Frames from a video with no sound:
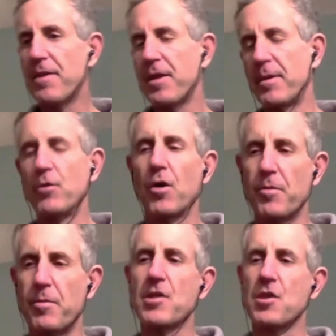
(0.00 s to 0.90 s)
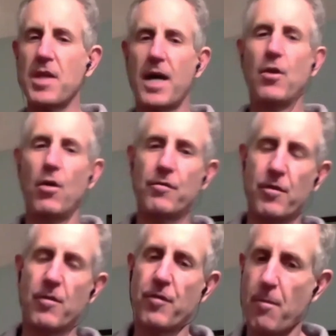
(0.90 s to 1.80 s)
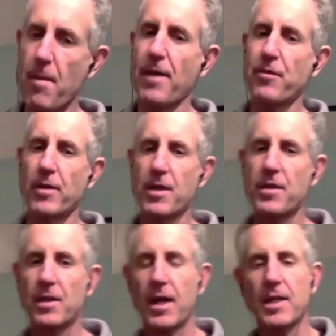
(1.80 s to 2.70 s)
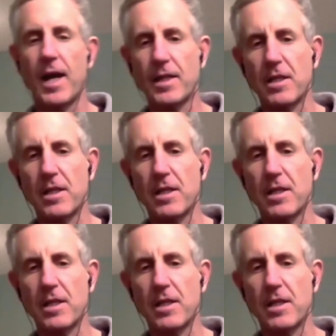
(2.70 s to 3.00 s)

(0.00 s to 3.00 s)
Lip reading: I mean, North Beach is not known for meth or anything like that.